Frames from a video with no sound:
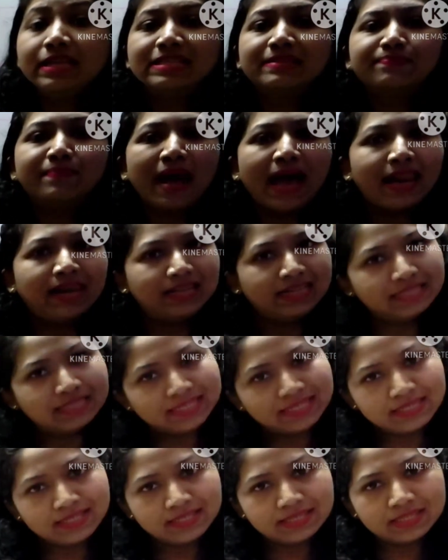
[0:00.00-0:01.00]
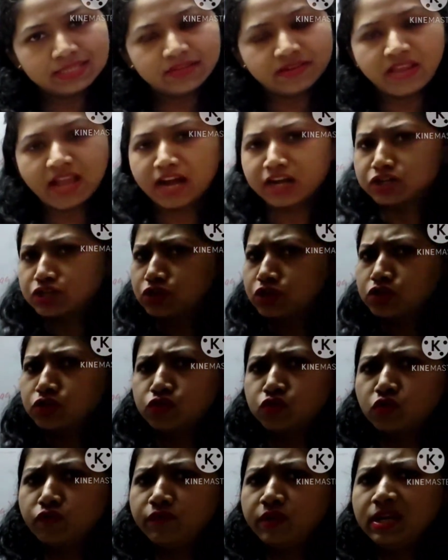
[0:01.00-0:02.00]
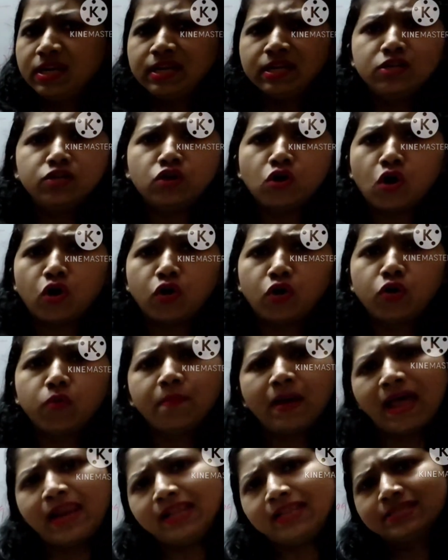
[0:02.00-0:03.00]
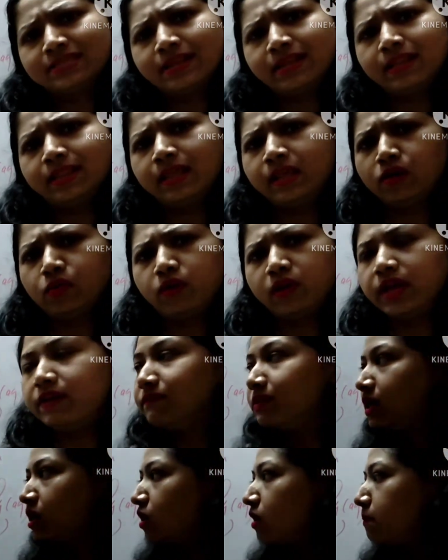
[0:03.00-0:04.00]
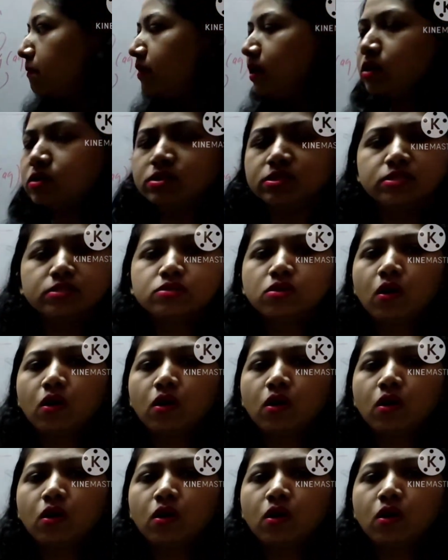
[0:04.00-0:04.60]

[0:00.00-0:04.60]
is balanced in this reaction, so we need not to balance anything, okay, because it's